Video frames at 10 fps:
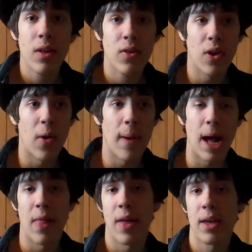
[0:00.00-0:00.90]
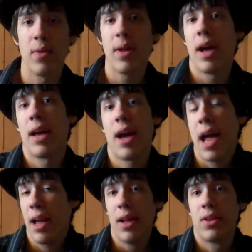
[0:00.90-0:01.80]
So I thank you.
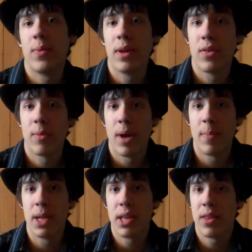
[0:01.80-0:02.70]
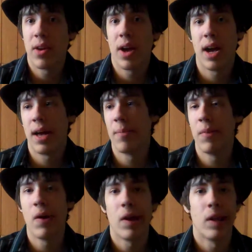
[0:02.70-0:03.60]
I got to exert my opinions here. I
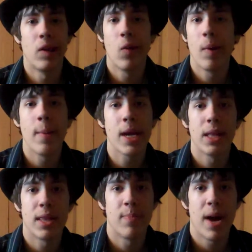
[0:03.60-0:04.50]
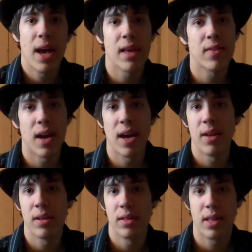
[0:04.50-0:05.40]
am in no way making this biased.
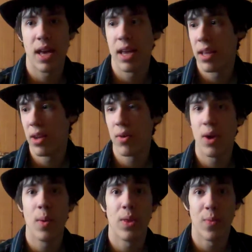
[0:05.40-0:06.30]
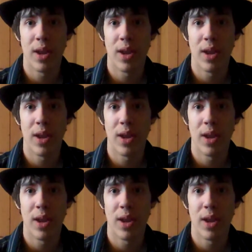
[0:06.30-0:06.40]
I say, you know, go with